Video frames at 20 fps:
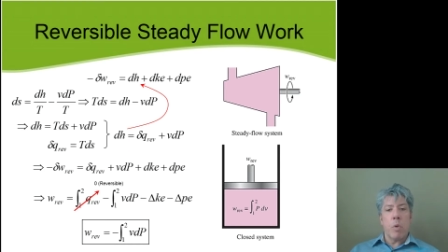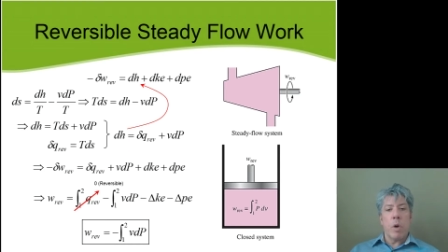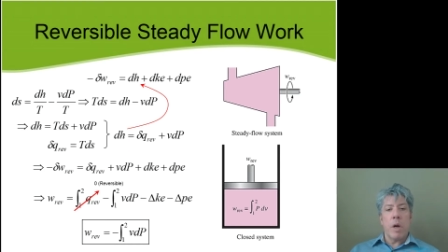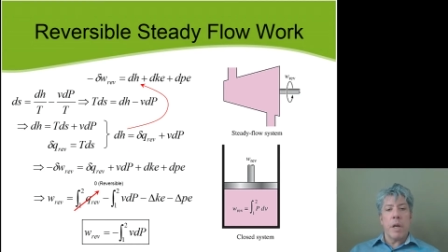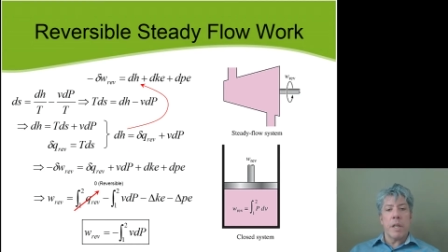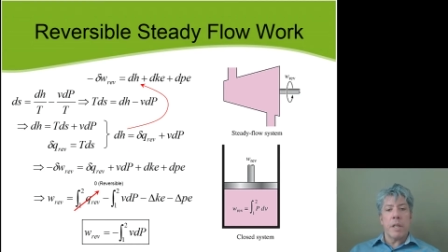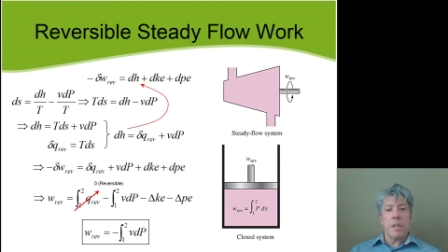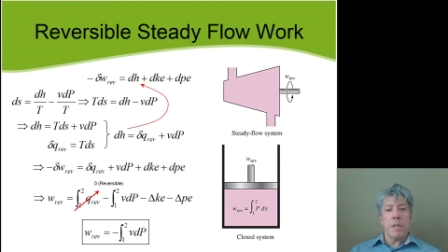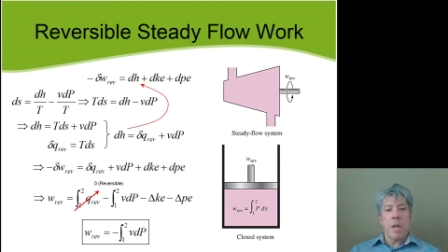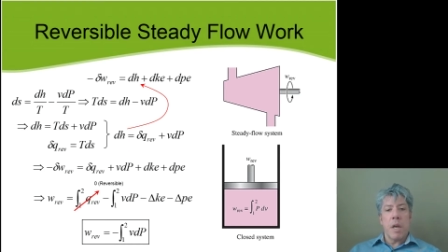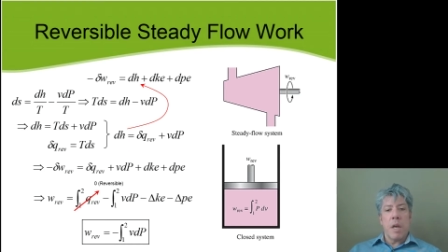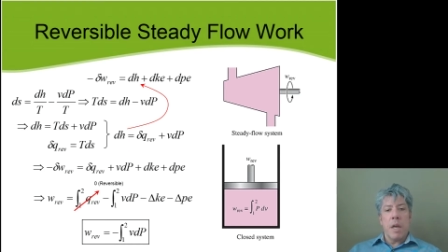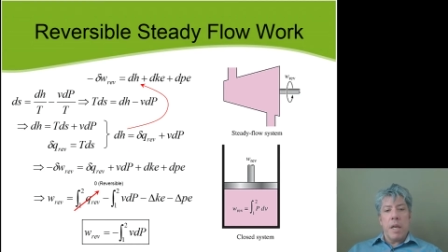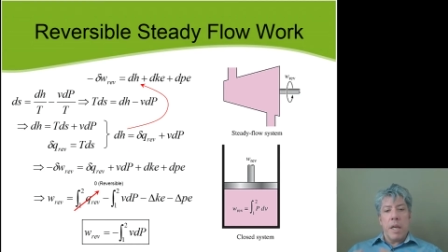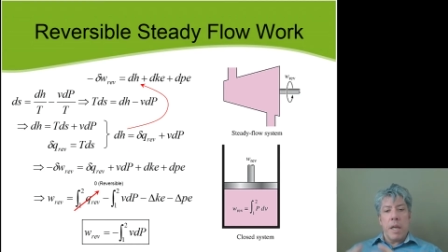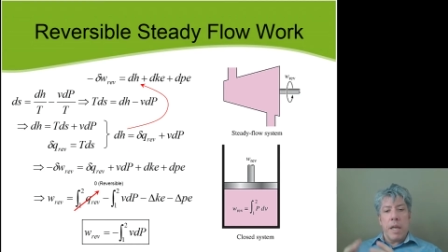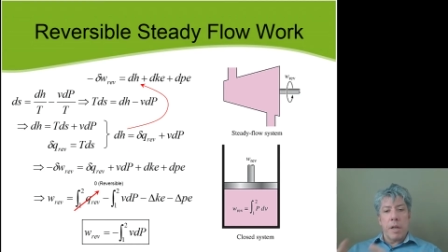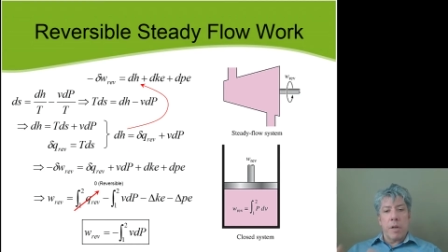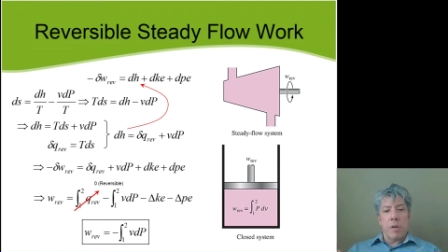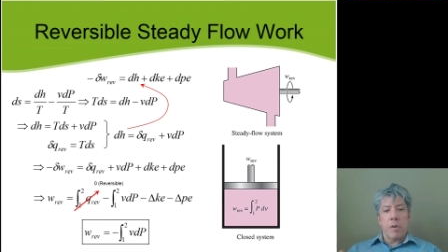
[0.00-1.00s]
One is
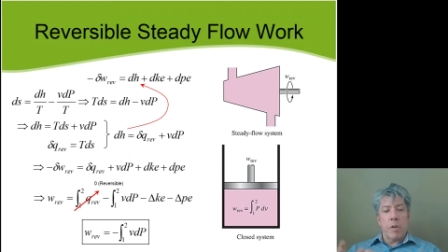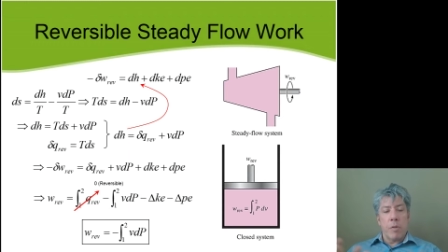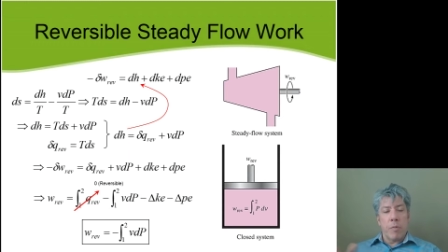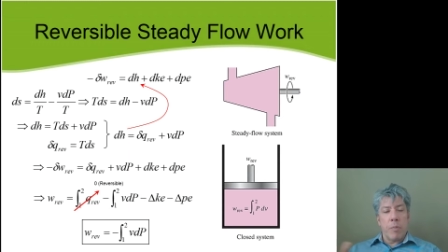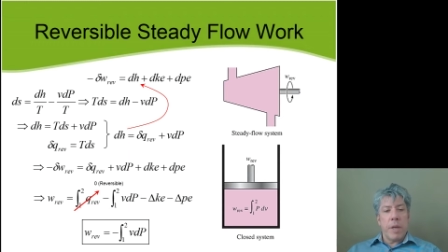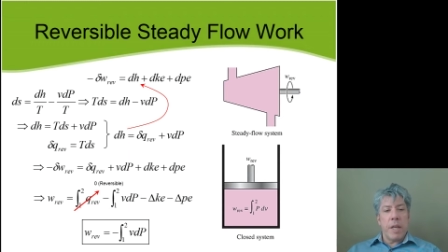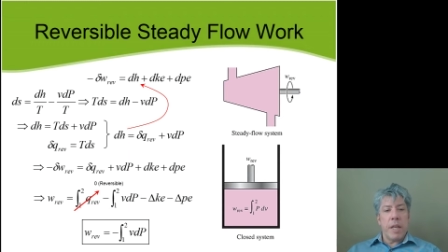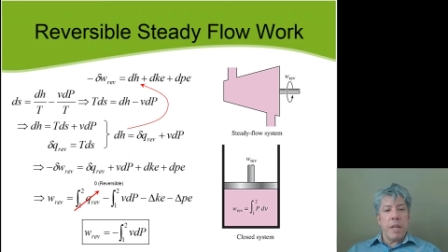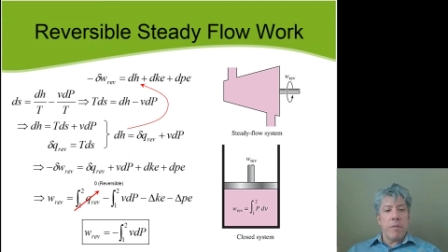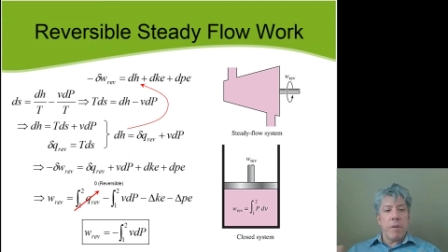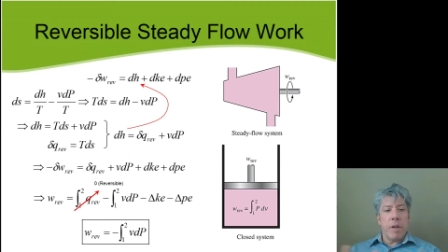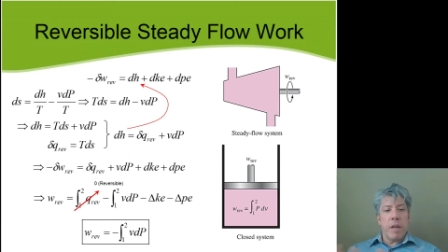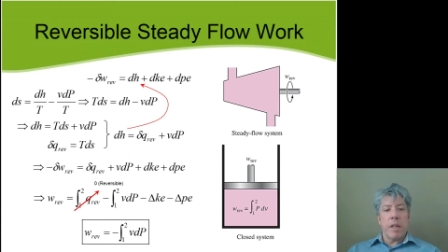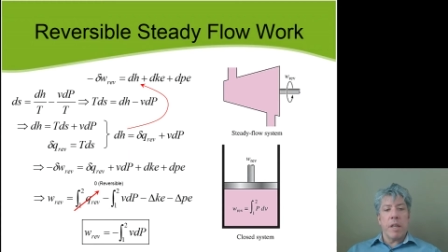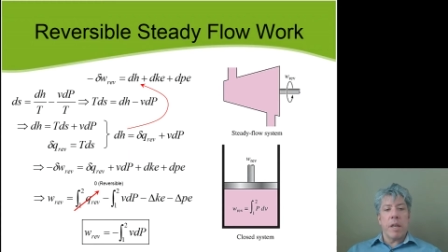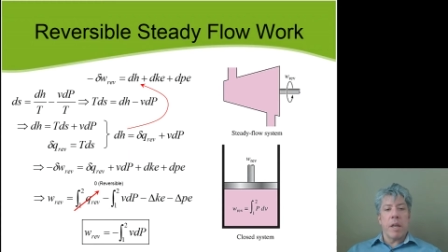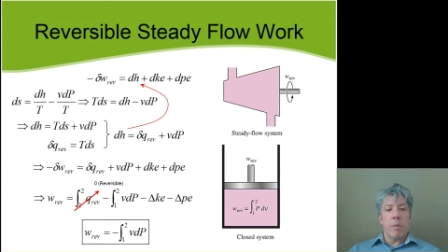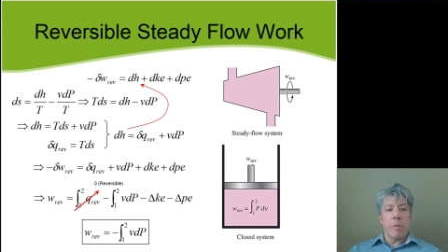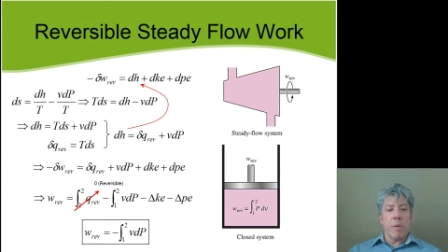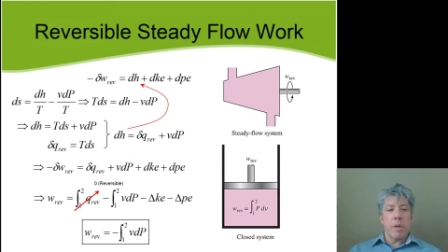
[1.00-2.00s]
integral of PDV,
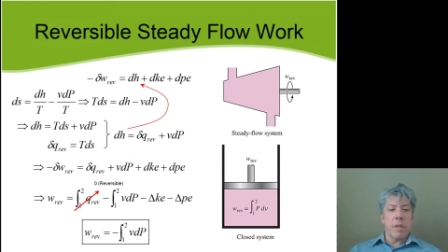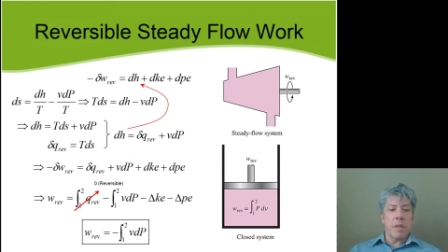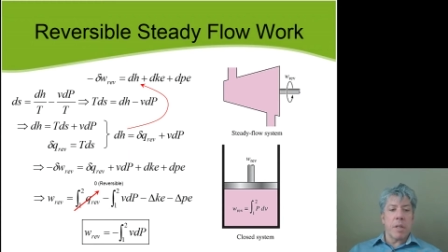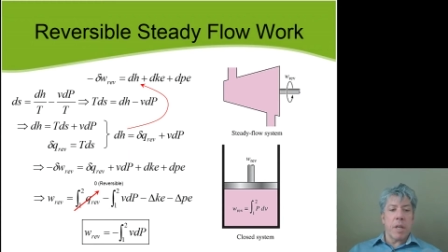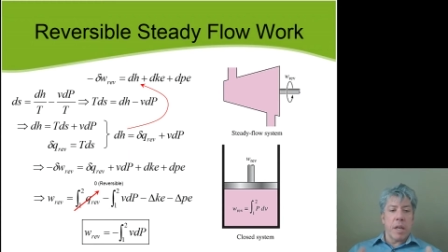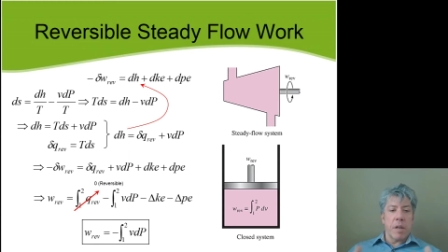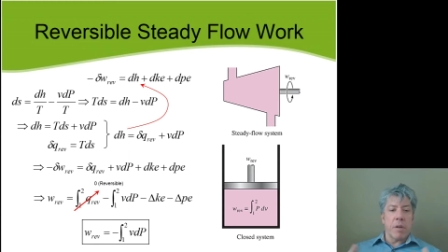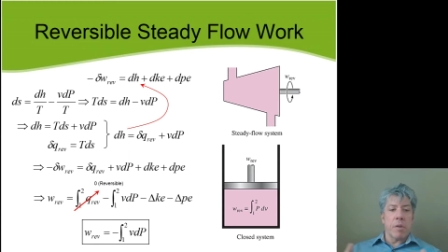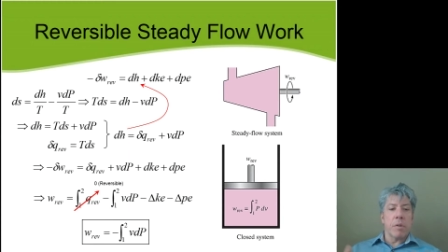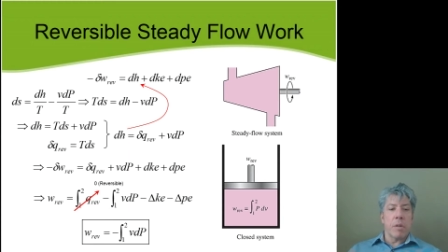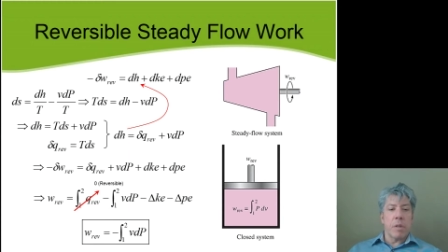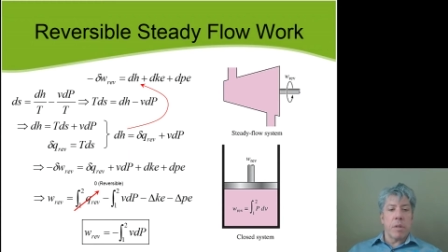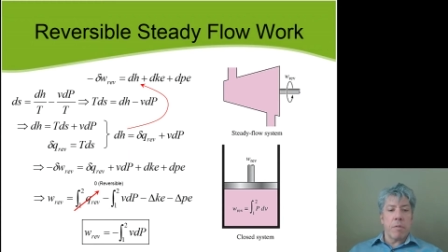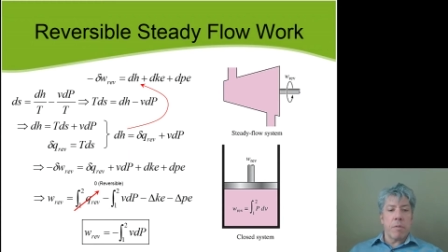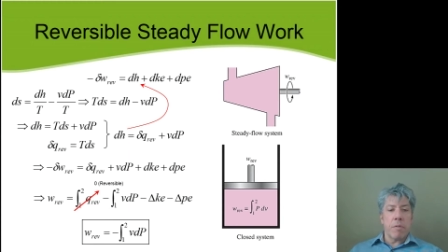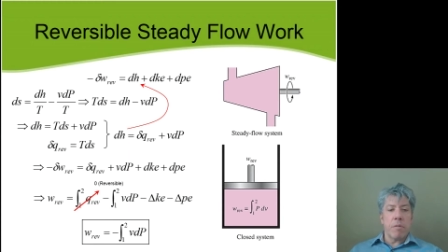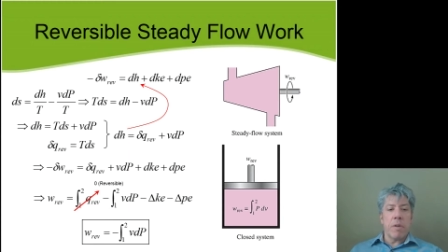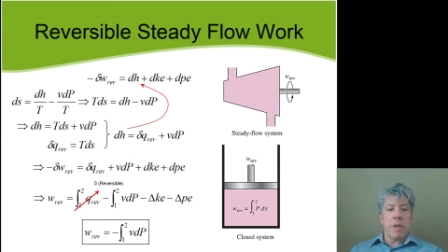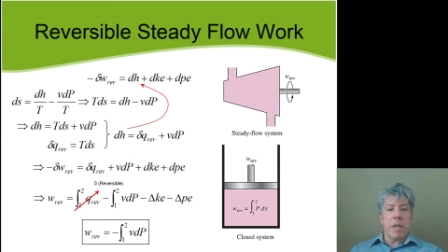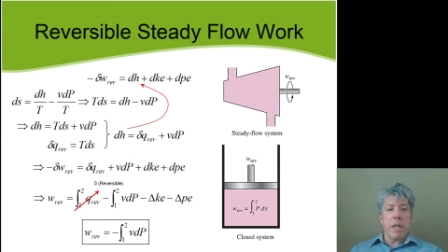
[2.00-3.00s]
the other one is integral of
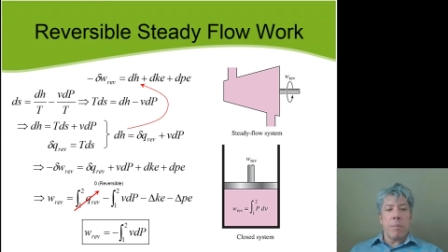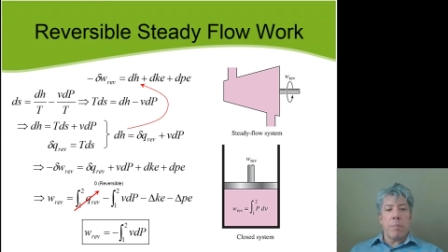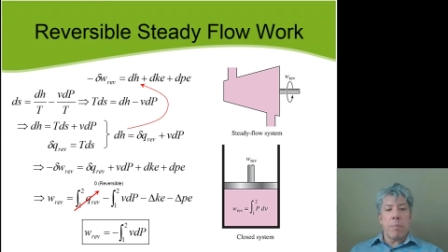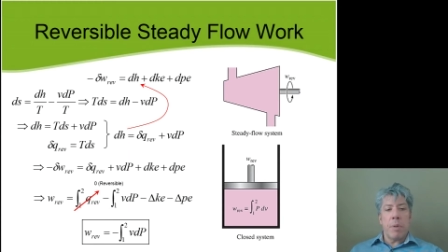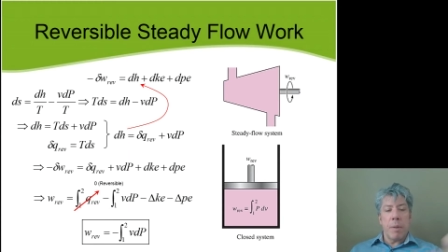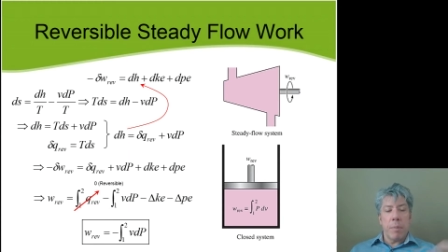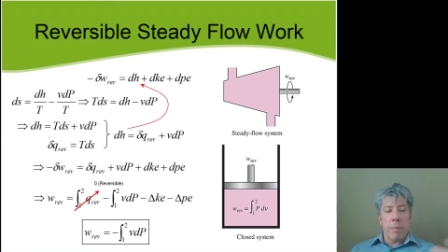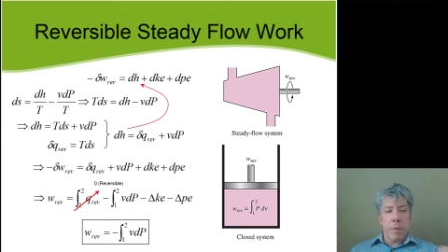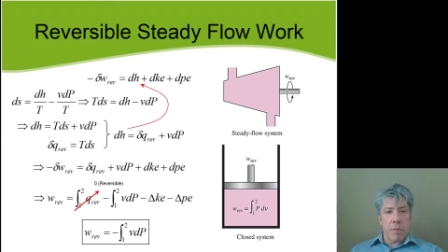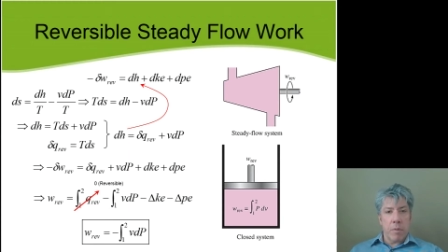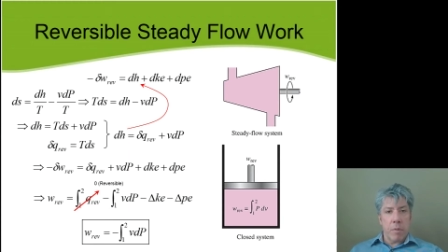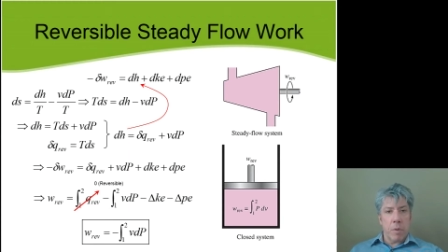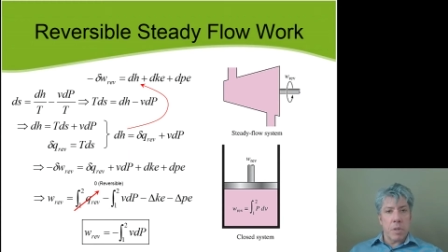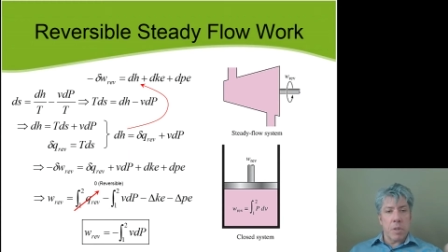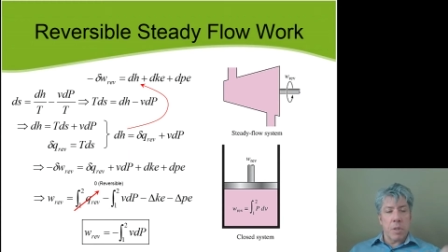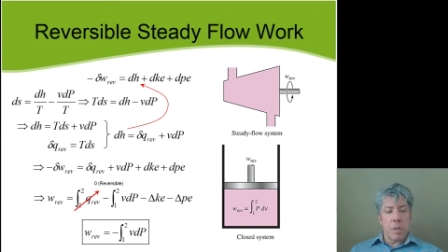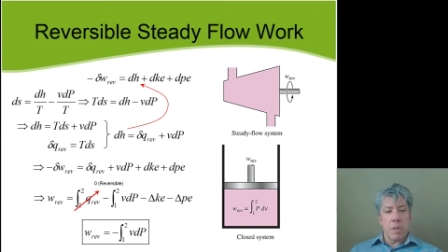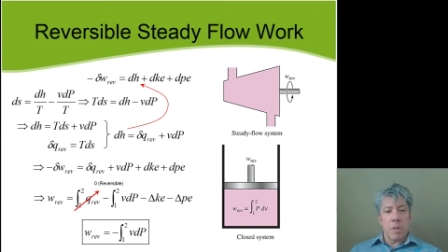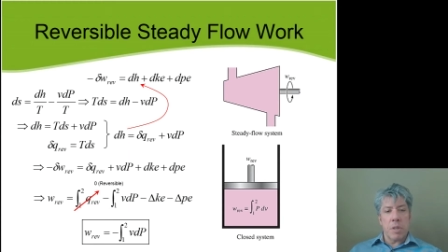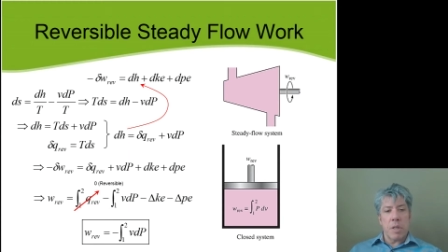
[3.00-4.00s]
VDP, but of
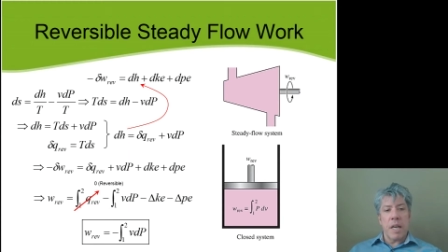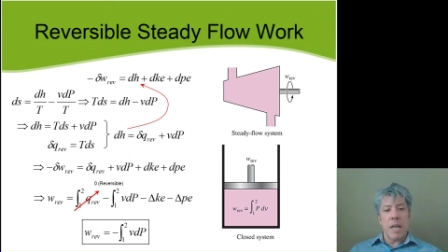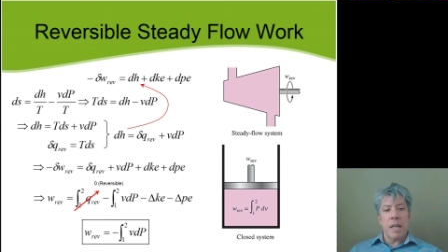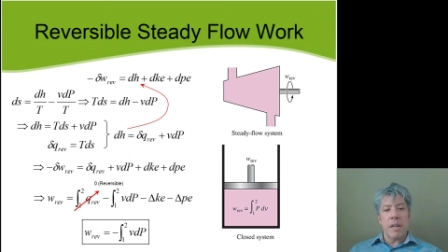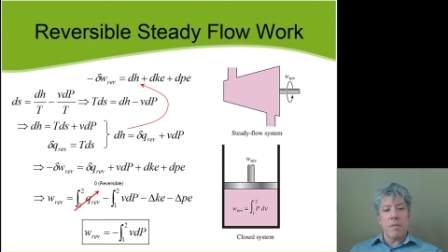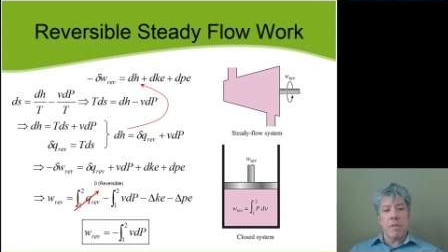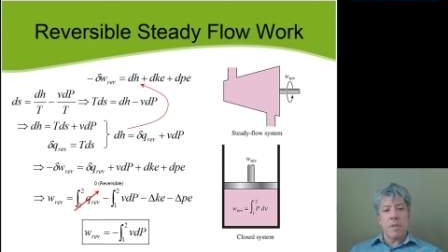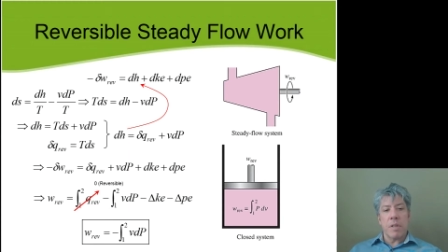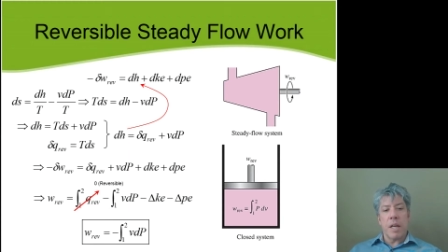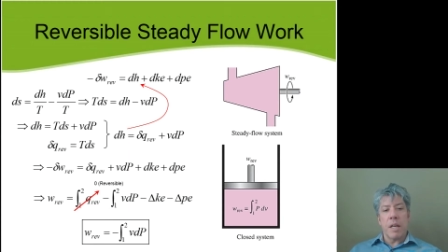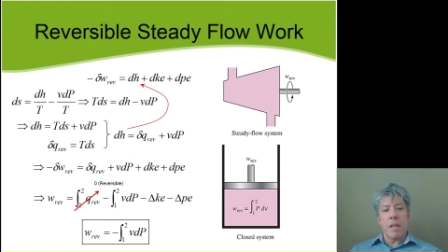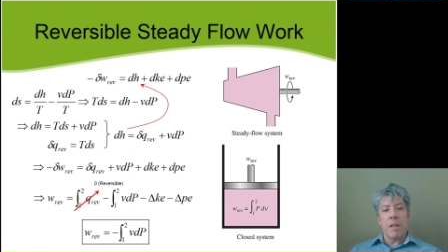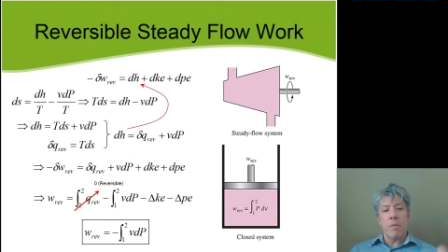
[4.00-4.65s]
course there's a negative sign.